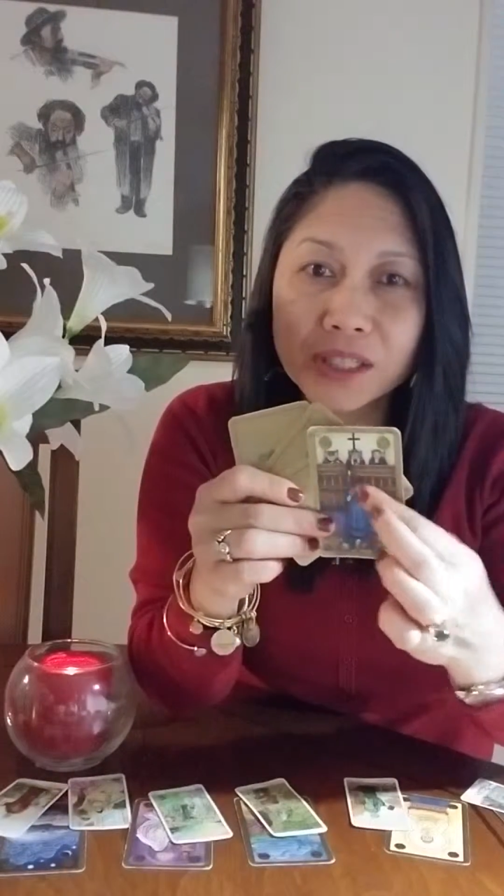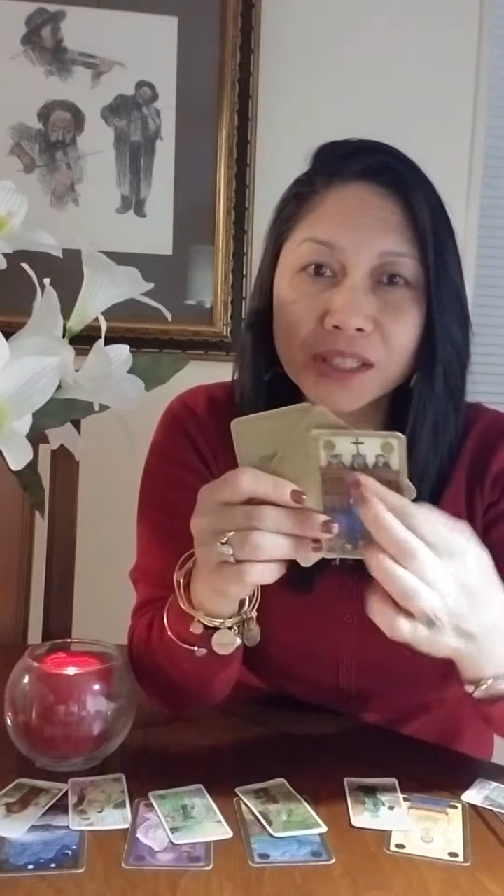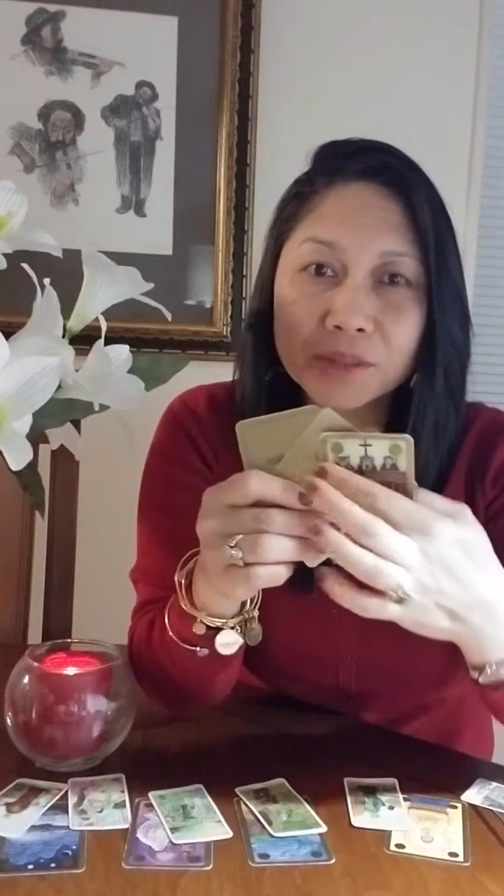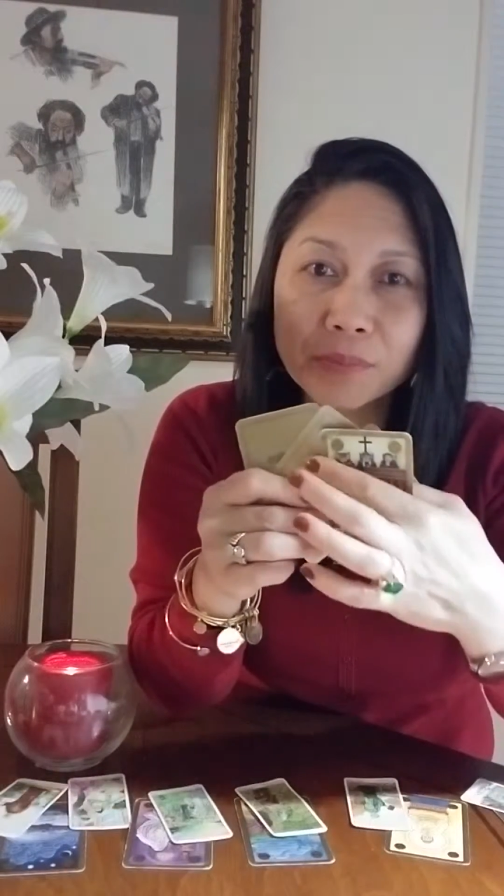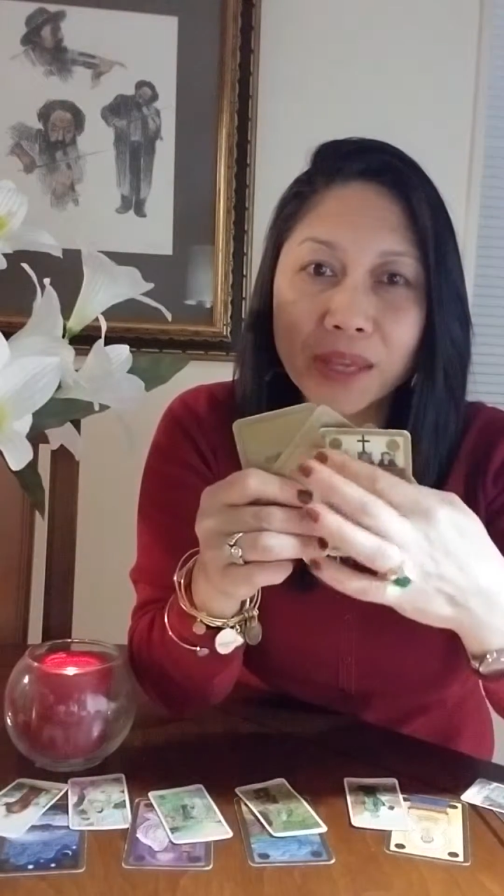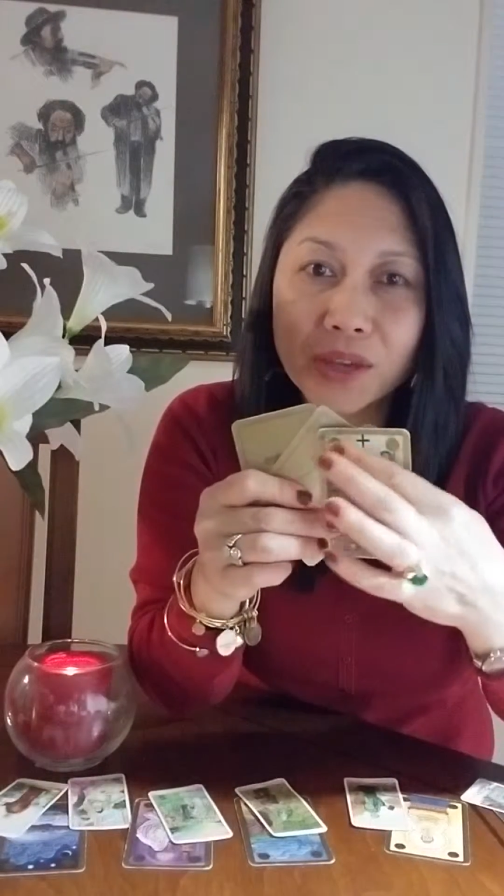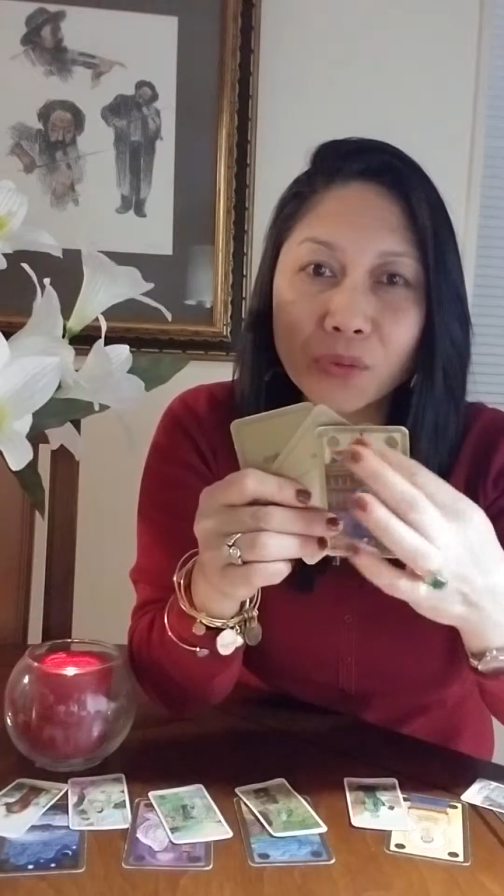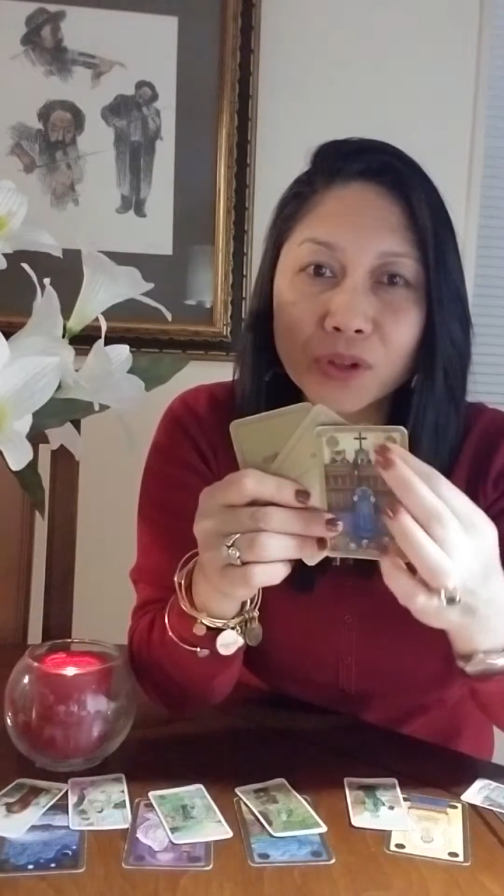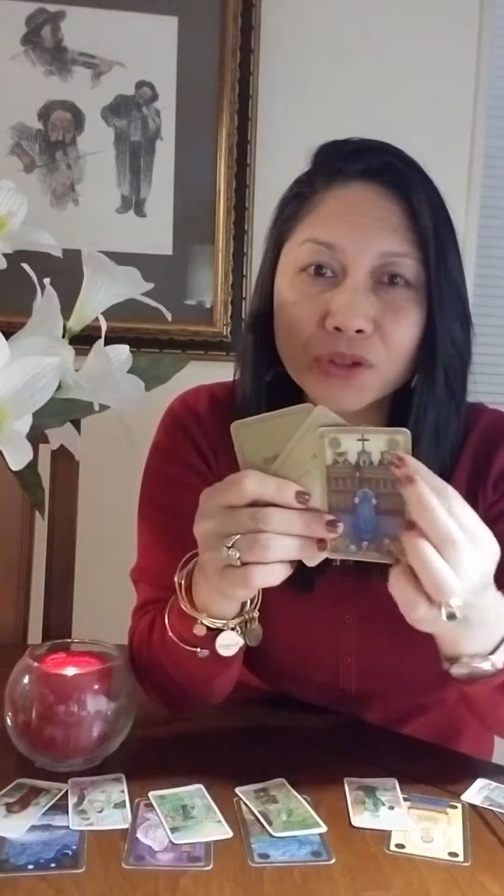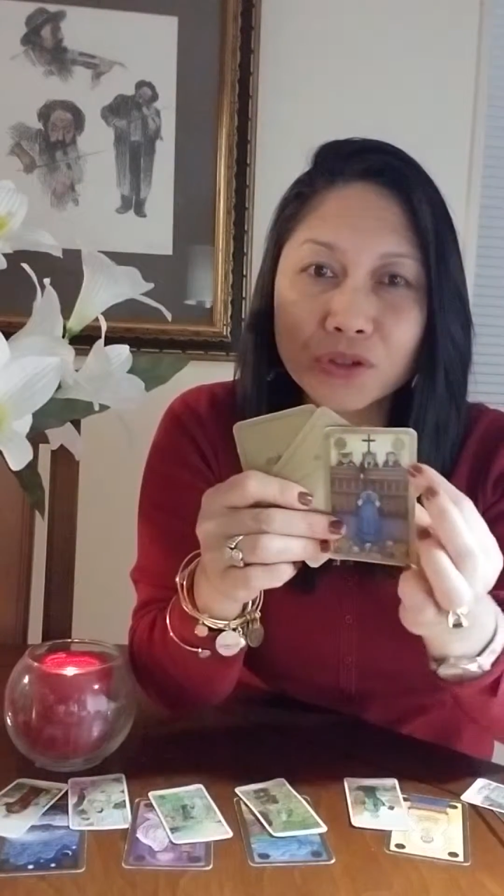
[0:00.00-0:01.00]
that is being
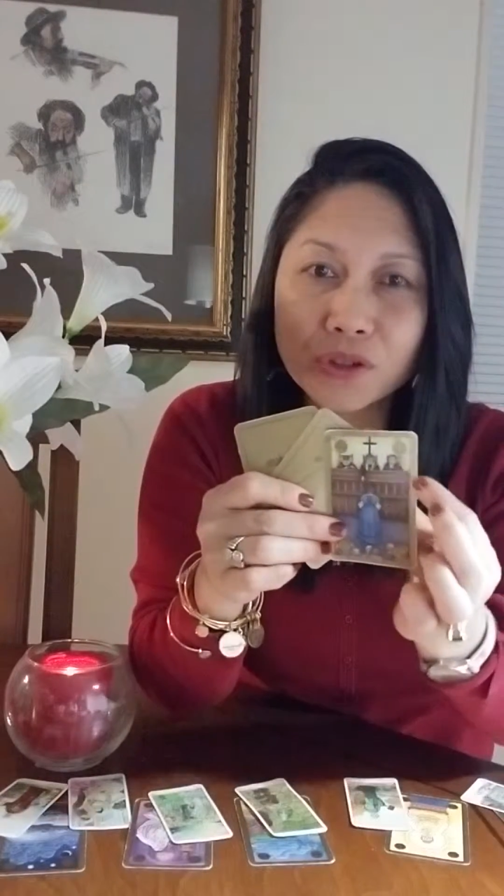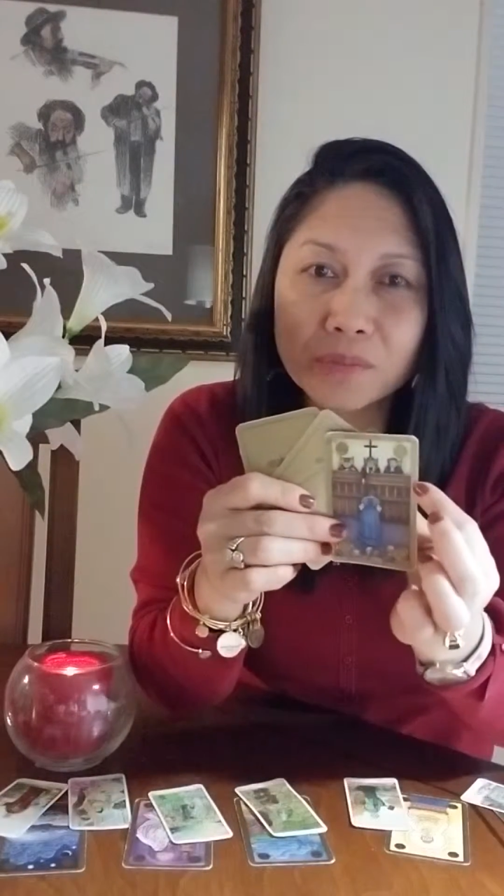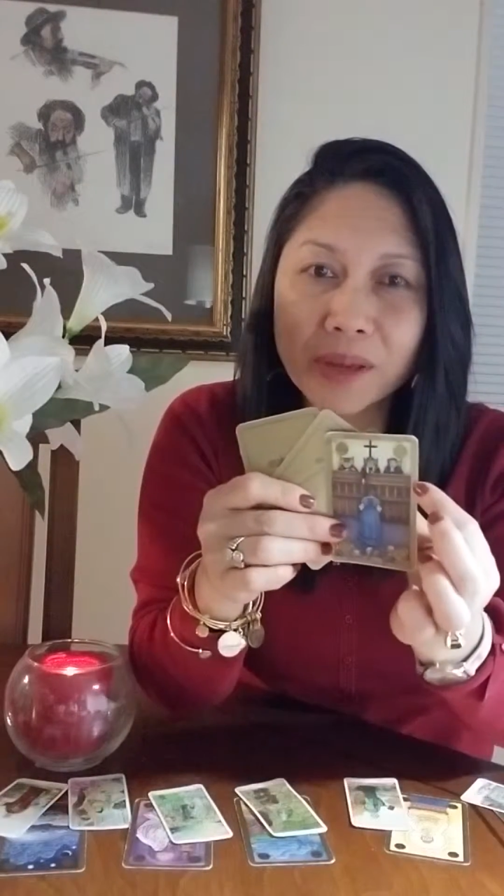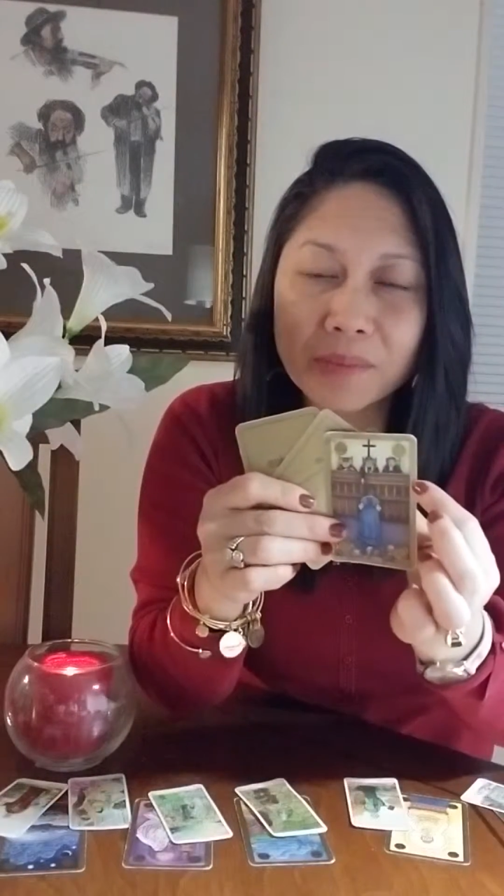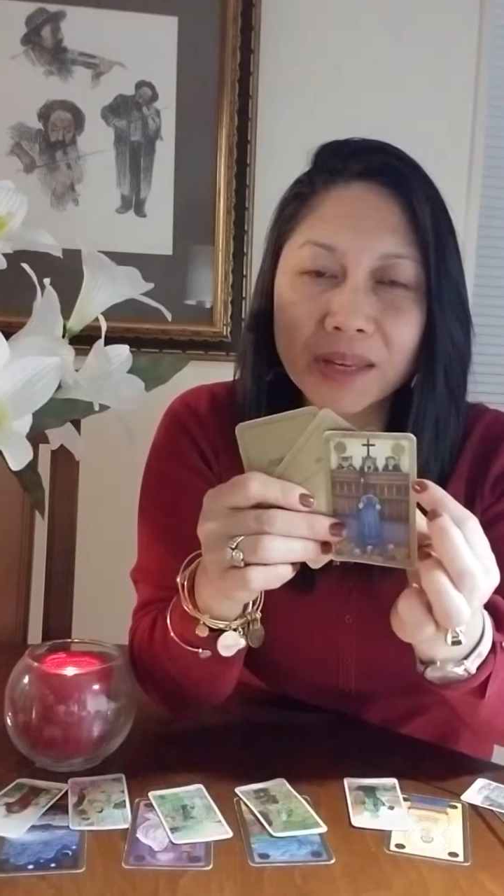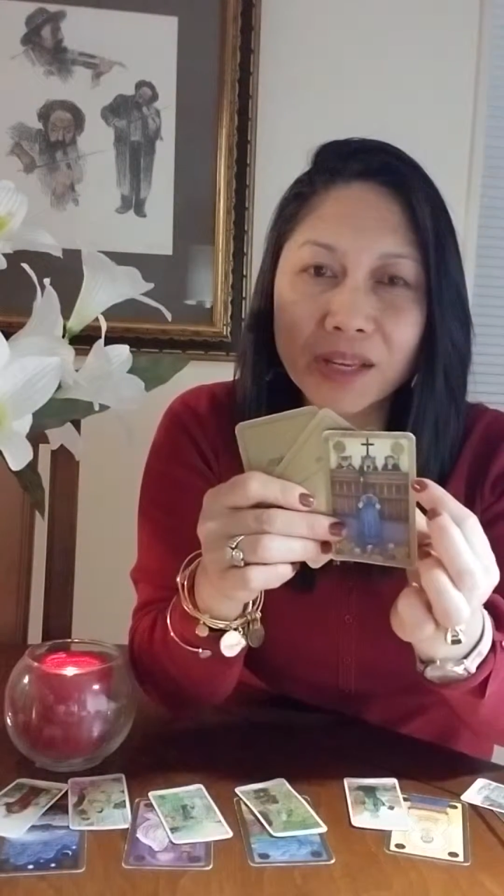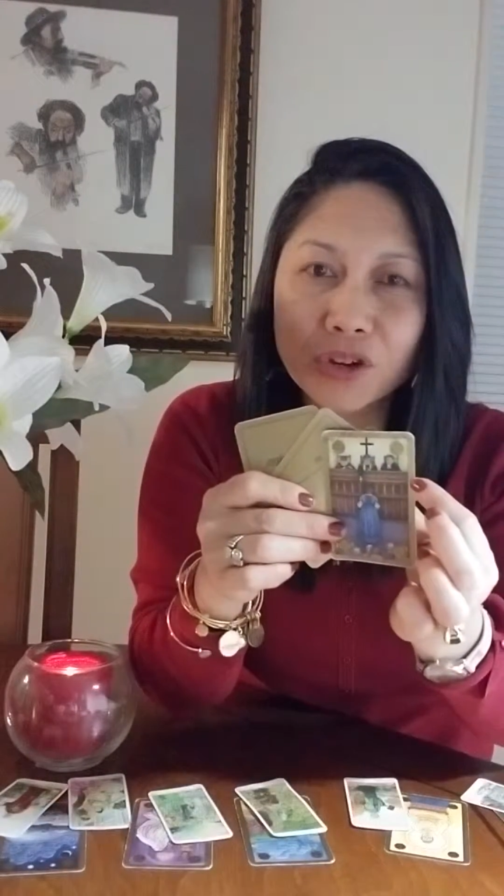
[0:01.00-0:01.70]
questioned by many